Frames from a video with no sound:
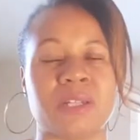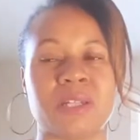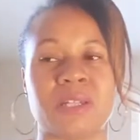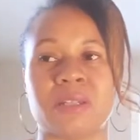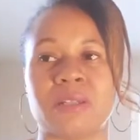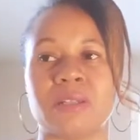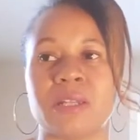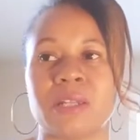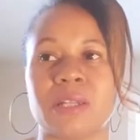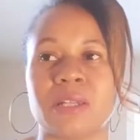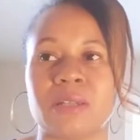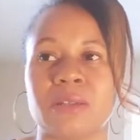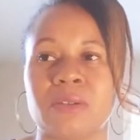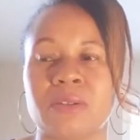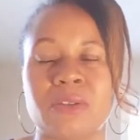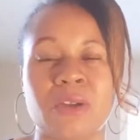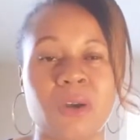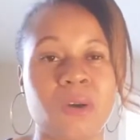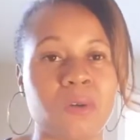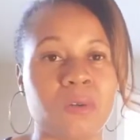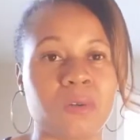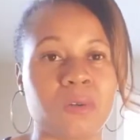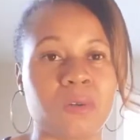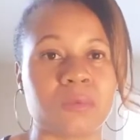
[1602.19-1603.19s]
and, and
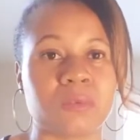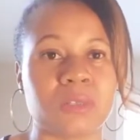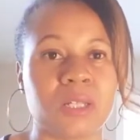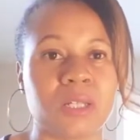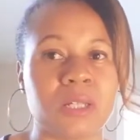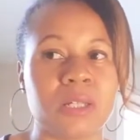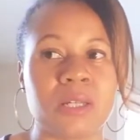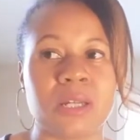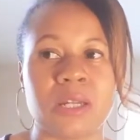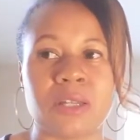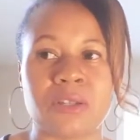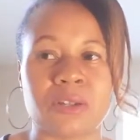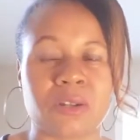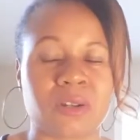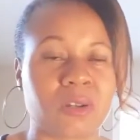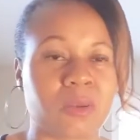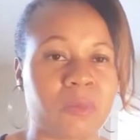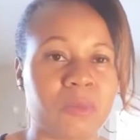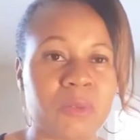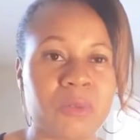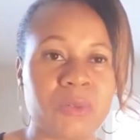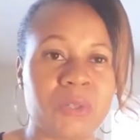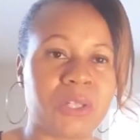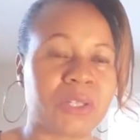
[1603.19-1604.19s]
known in your
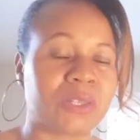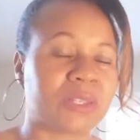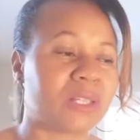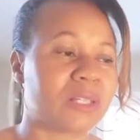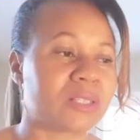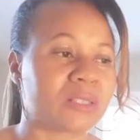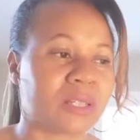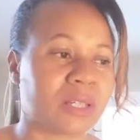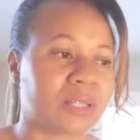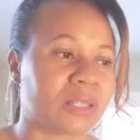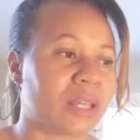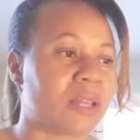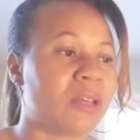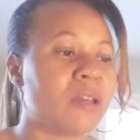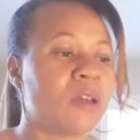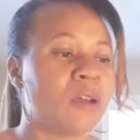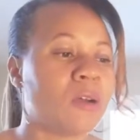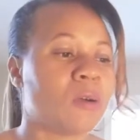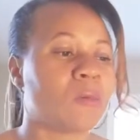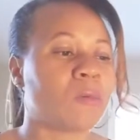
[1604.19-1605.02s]
community and things like that,